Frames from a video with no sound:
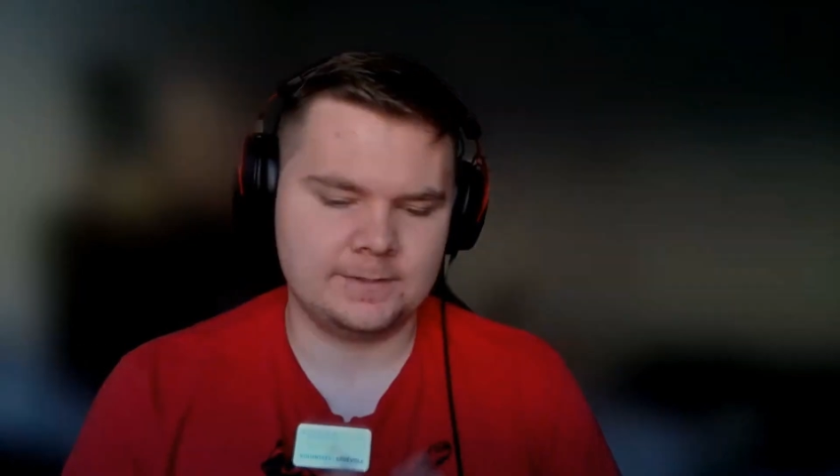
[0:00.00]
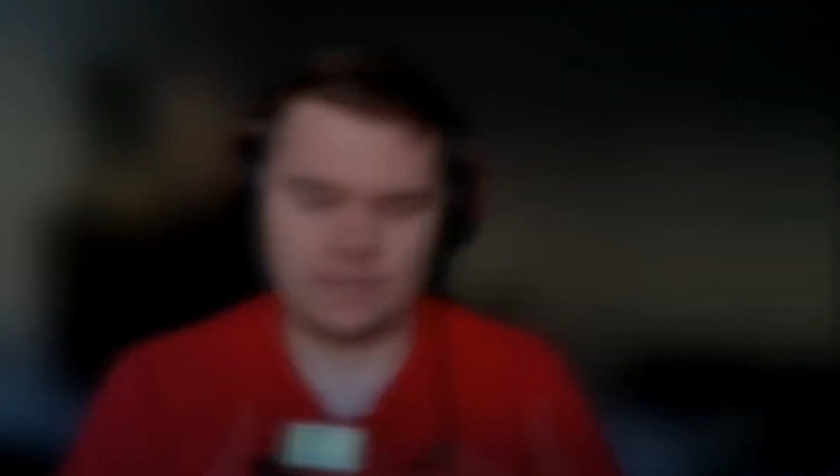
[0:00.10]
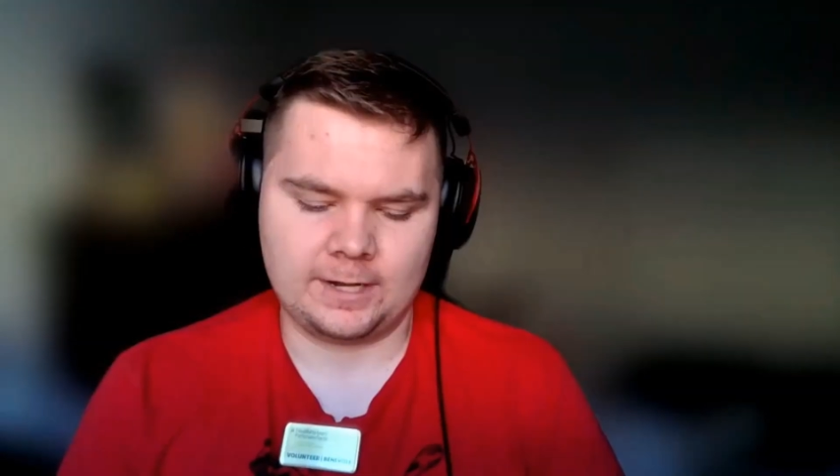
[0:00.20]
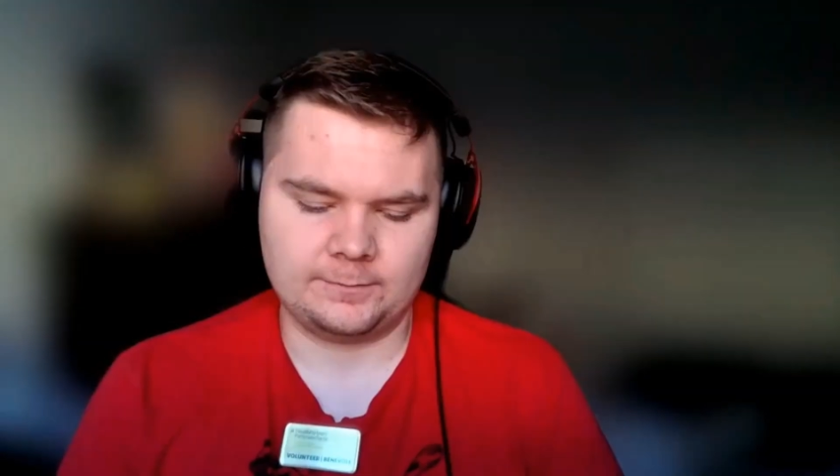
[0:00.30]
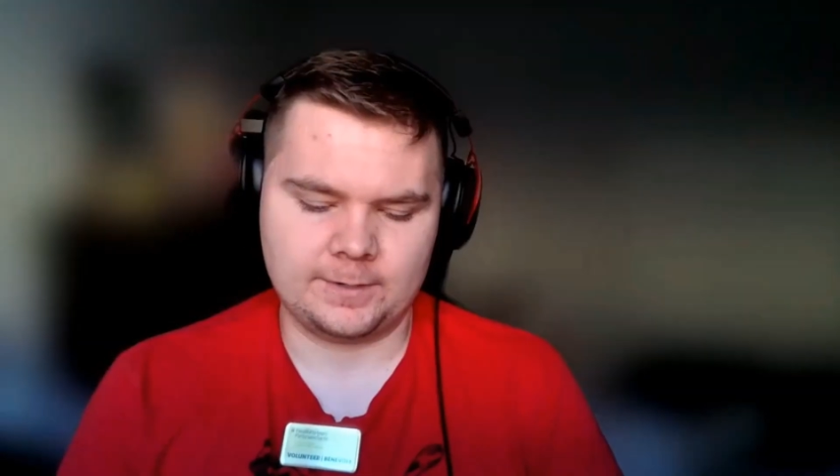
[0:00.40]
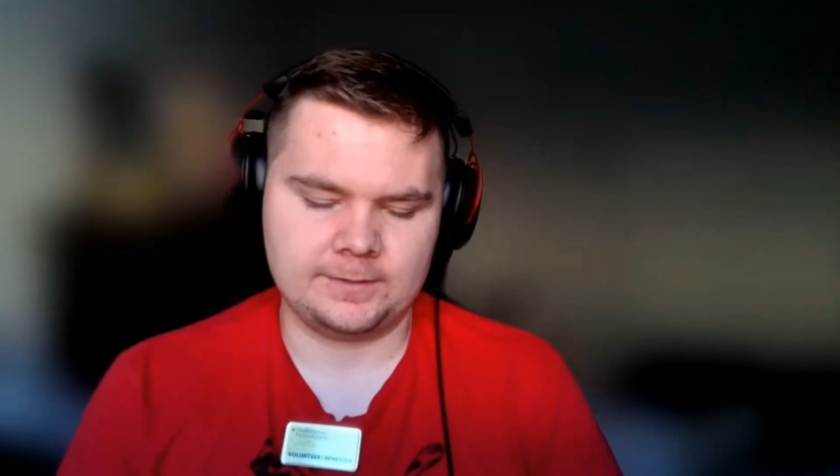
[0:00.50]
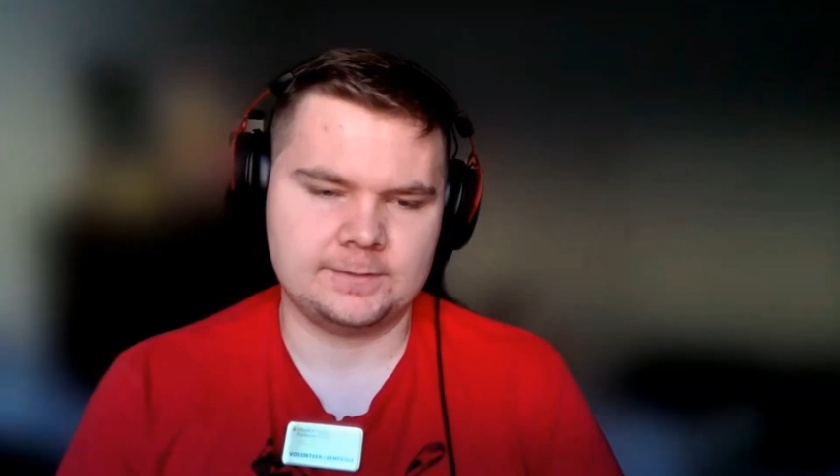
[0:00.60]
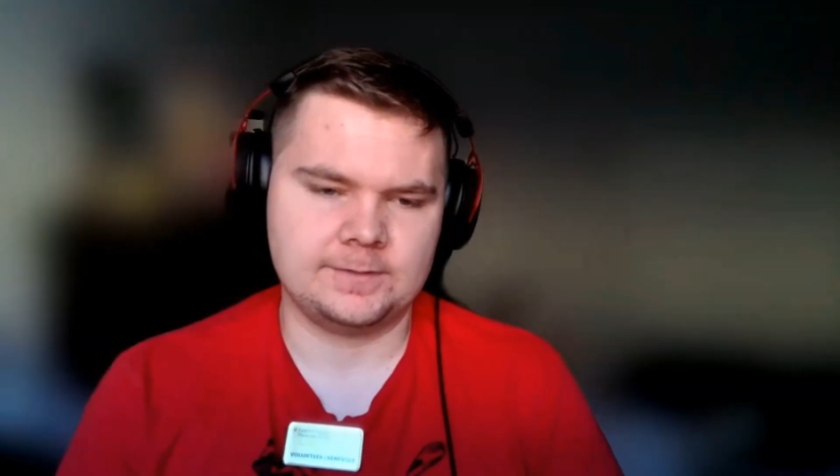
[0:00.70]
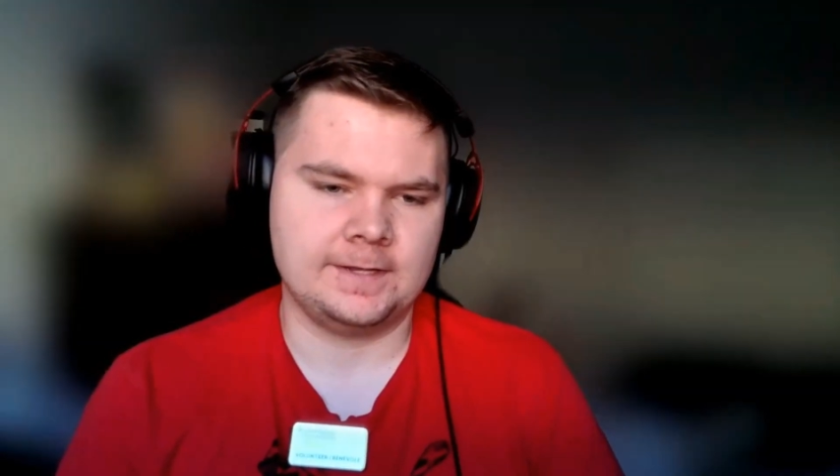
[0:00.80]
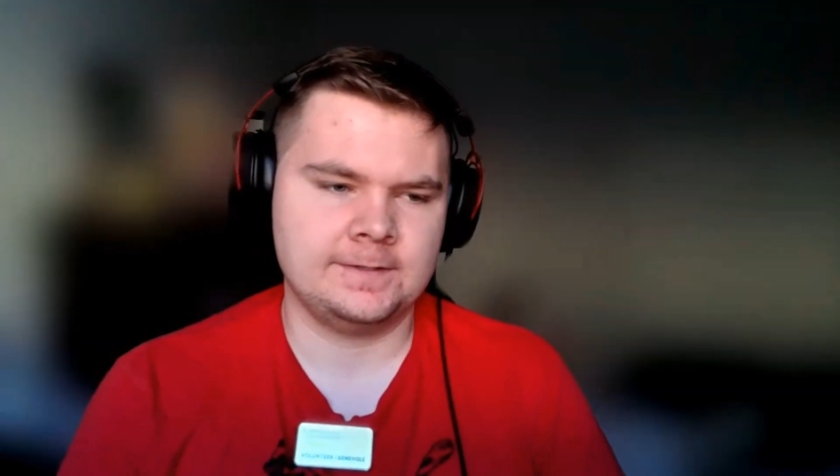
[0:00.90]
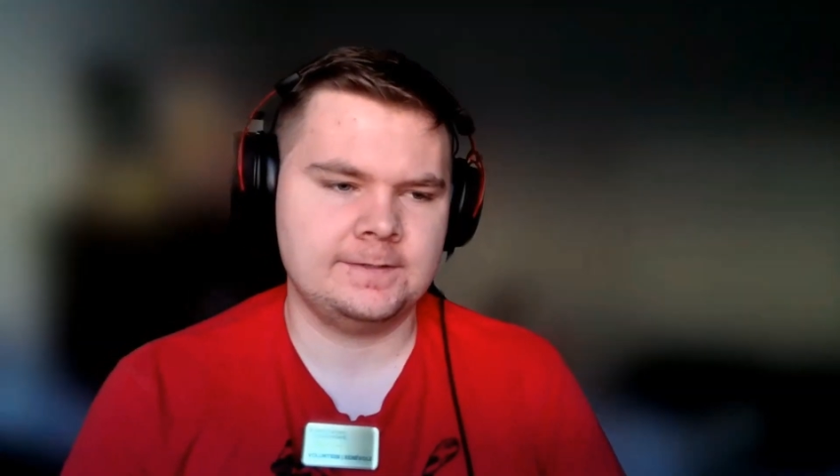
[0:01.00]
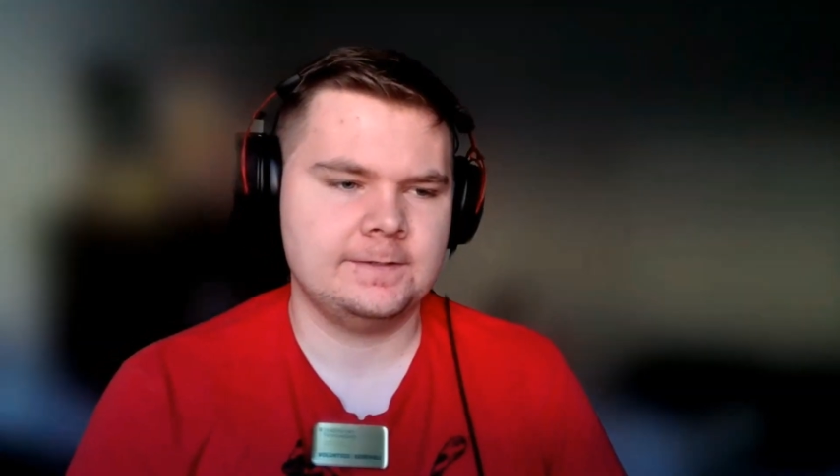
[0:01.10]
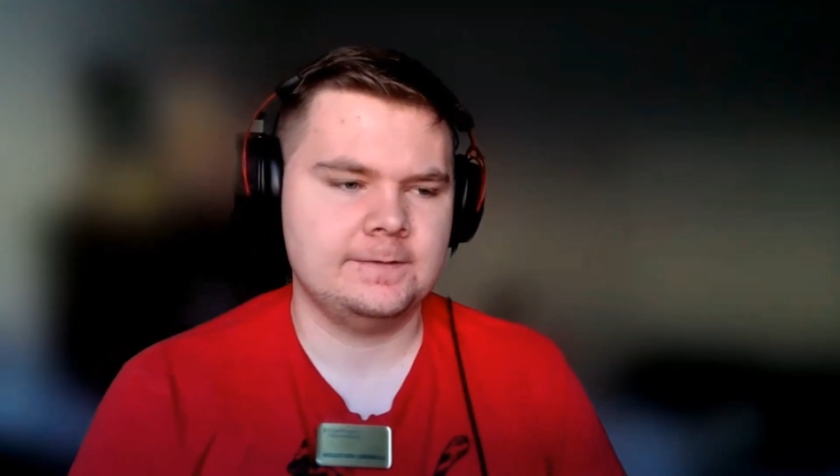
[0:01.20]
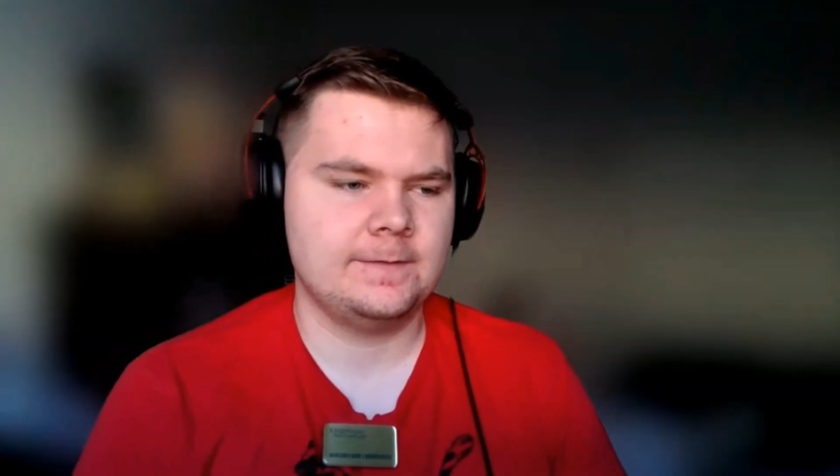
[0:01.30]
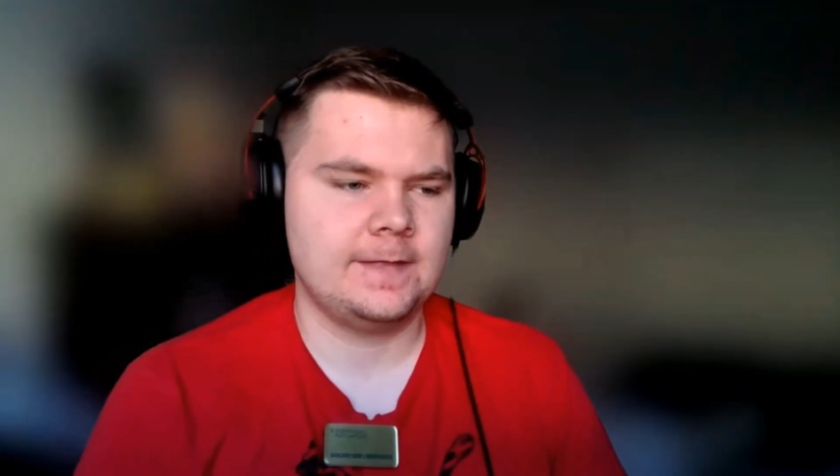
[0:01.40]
And what Health Partners does